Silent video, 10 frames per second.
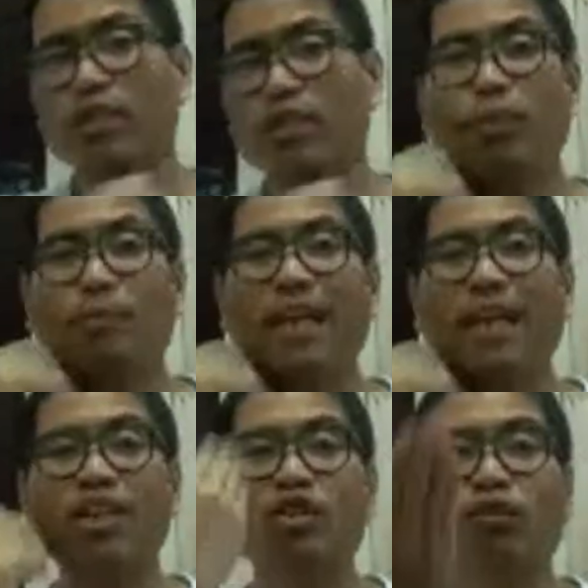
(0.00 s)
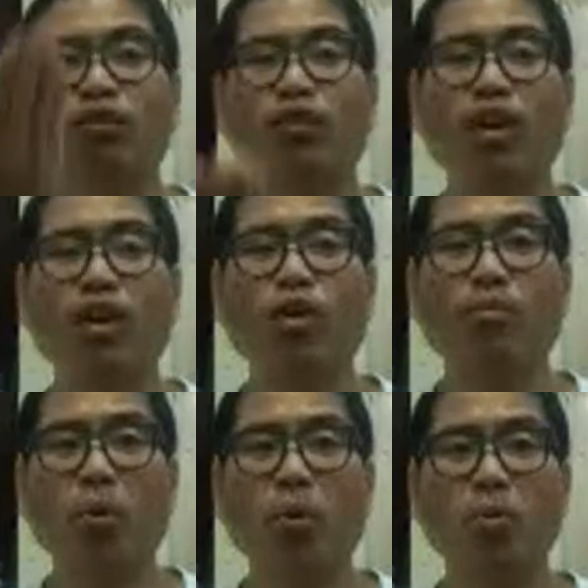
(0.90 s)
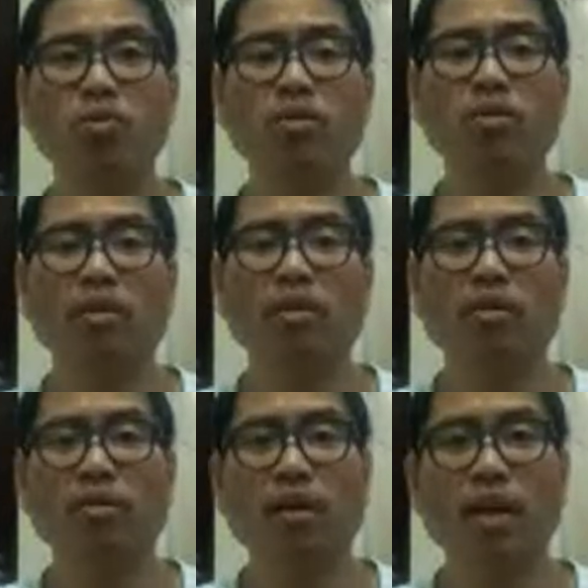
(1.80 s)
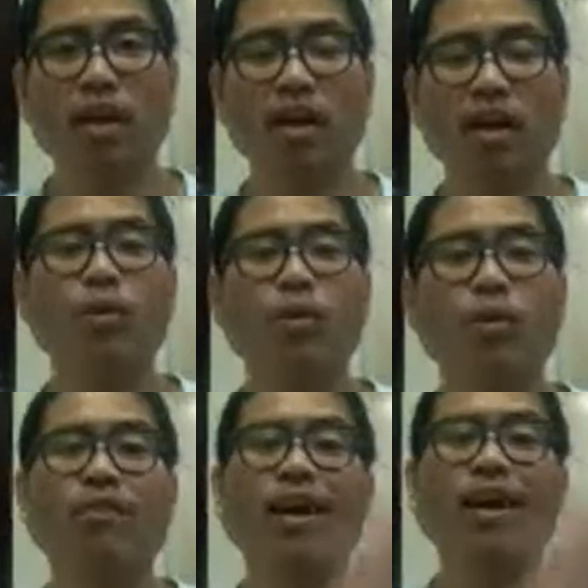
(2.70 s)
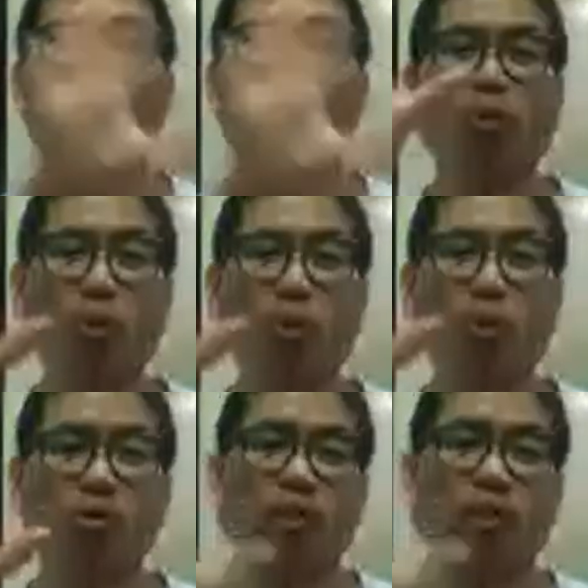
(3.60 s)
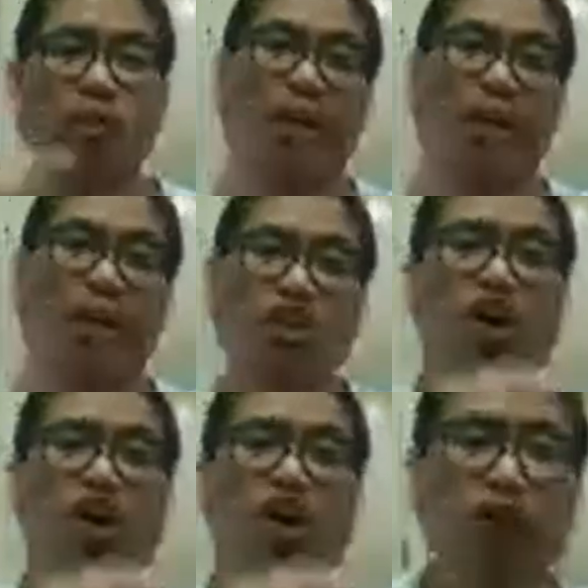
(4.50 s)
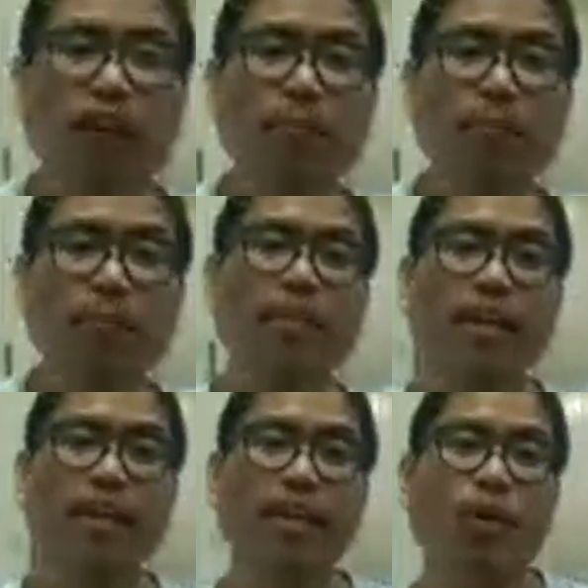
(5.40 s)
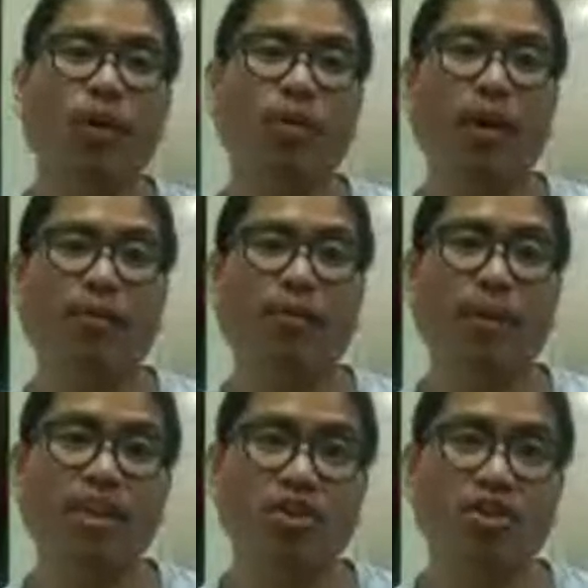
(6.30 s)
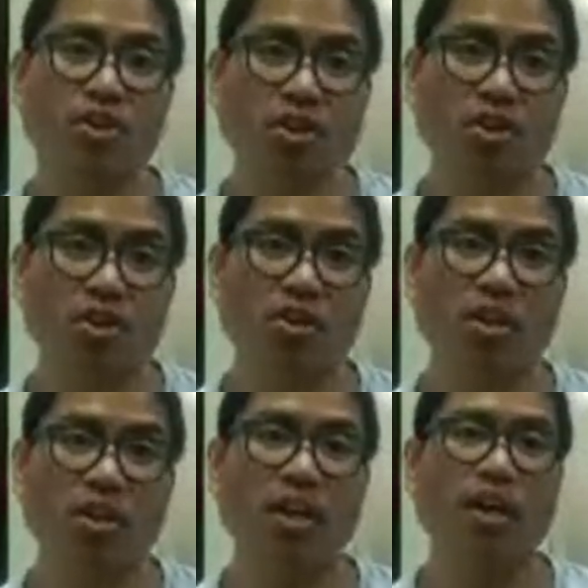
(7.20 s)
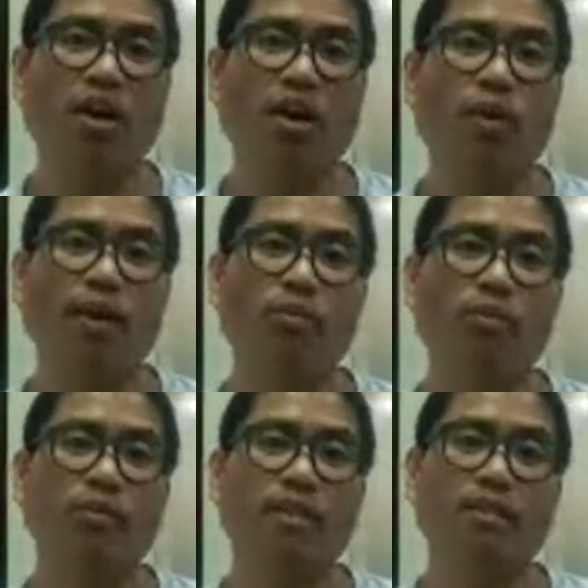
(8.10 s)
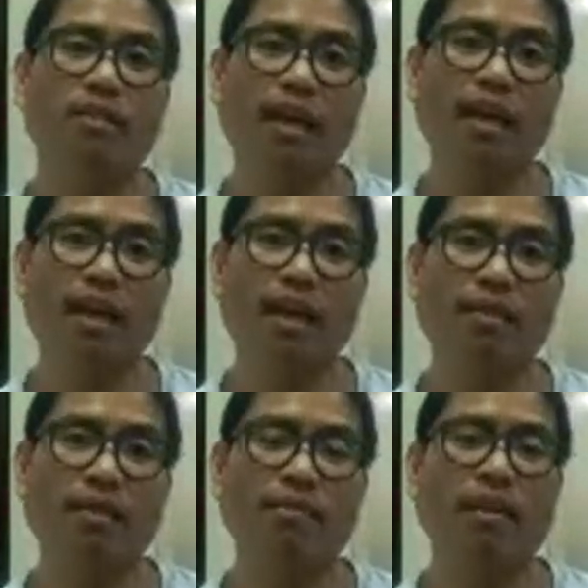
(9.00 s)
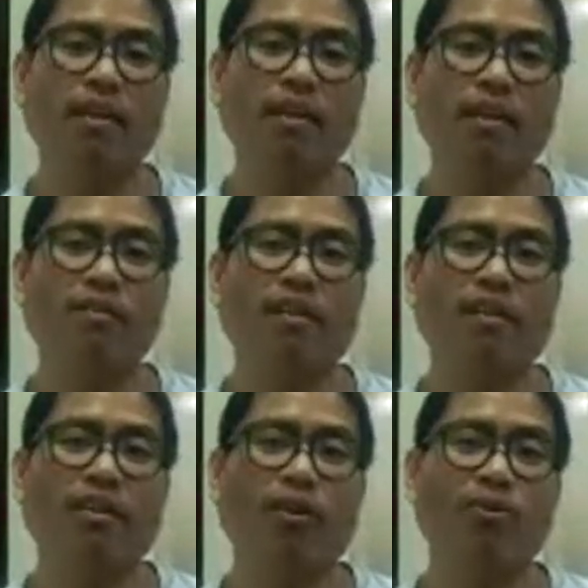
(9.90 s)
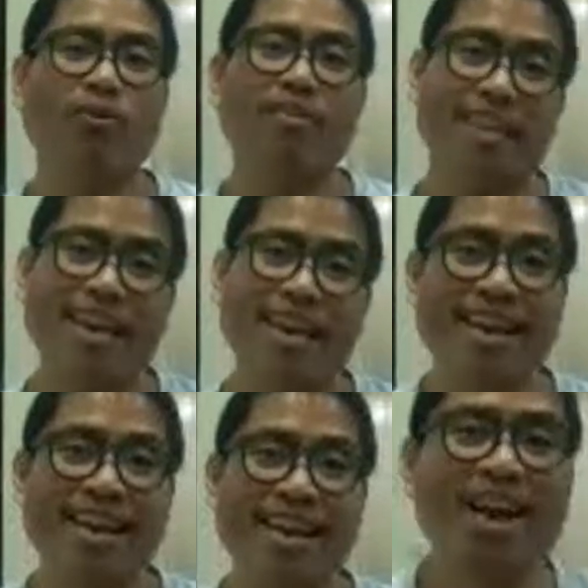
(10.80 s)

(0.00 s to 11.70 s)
is the production for the hormones okay which is a vital role also in the function of maintaining our blood pressure our immune system. See,